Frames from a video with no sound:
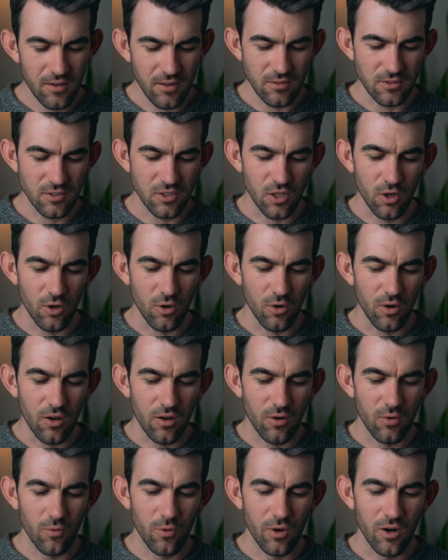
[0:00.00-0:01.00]
And so
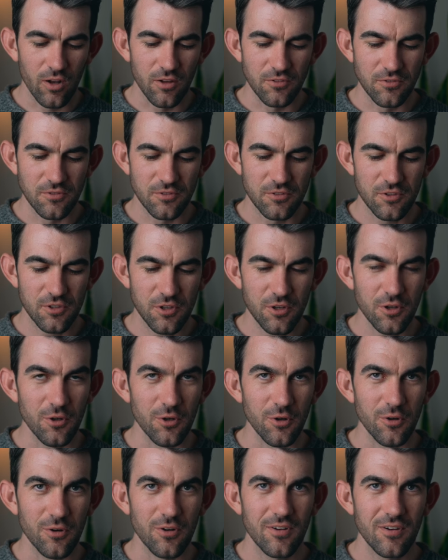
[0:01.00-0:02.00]
what I'll
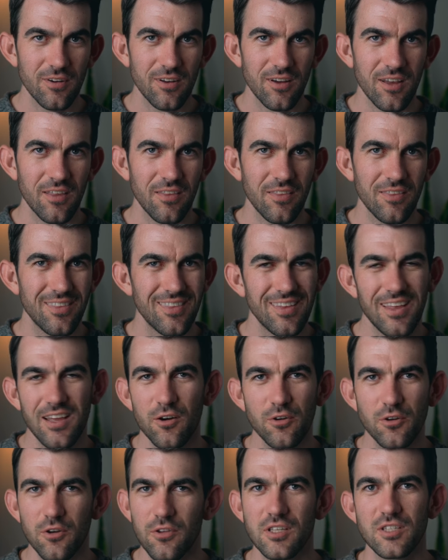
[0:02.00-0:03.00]
do, and I
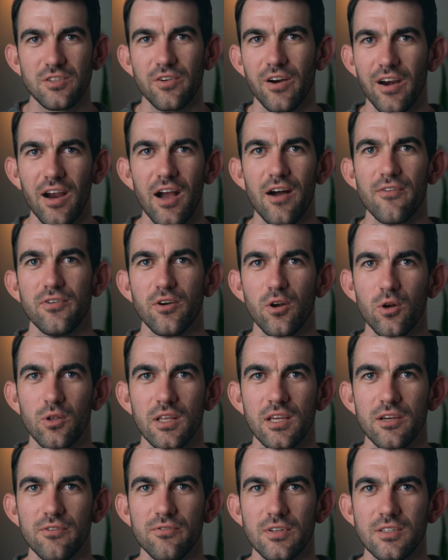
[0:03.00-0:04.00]
don't do this very often,
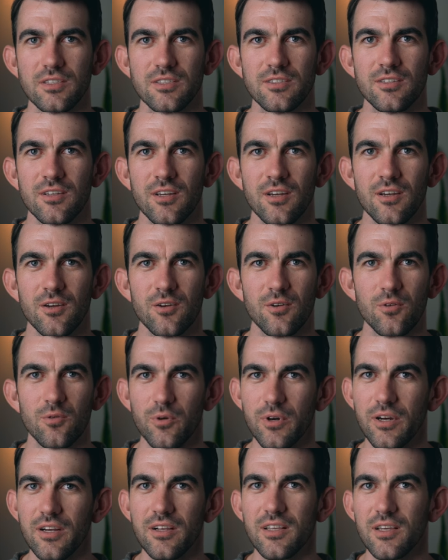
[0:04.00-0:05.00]
only if it's
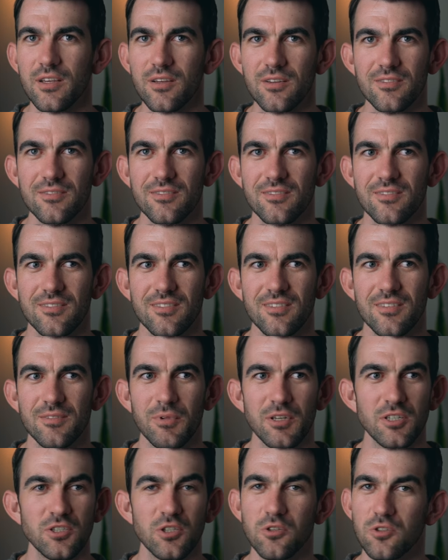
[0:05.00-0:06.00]
really
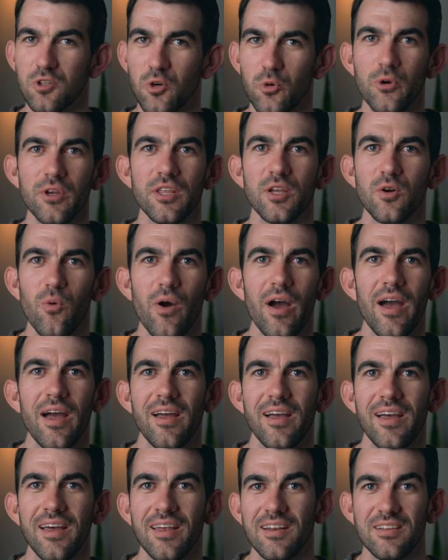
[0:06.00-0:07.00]
my shoes are really
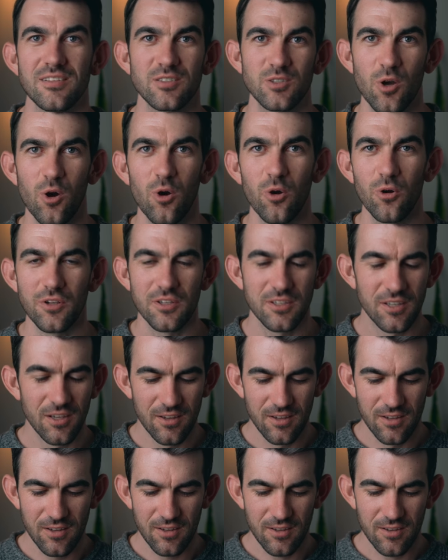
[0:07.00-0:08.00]
wet and it's cold
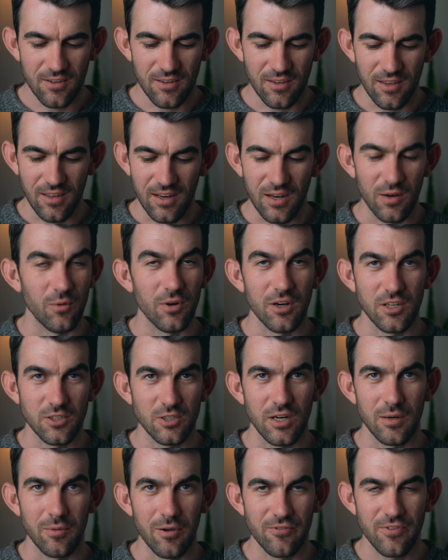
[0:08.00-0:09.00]
and I want to
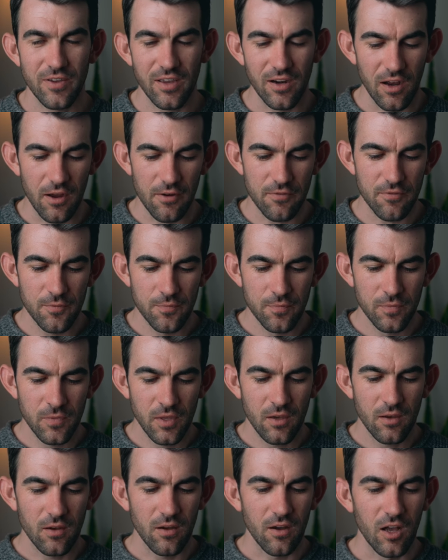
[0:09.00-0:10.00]
dry my feet off,
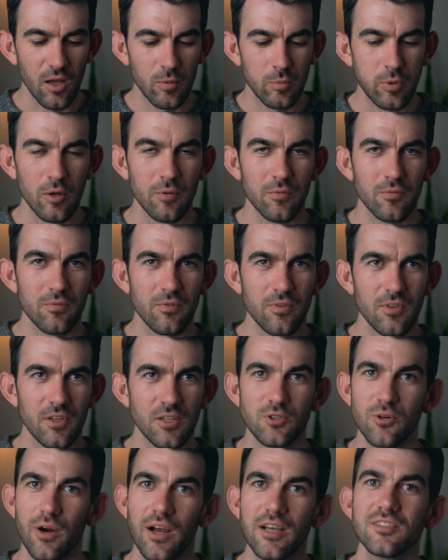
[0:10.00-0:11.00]
I'll put the
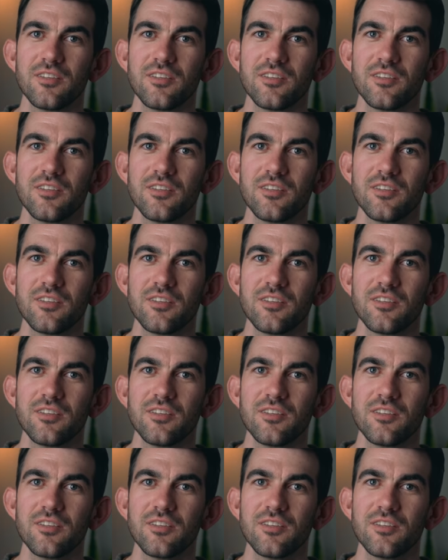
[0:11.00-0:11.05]
dry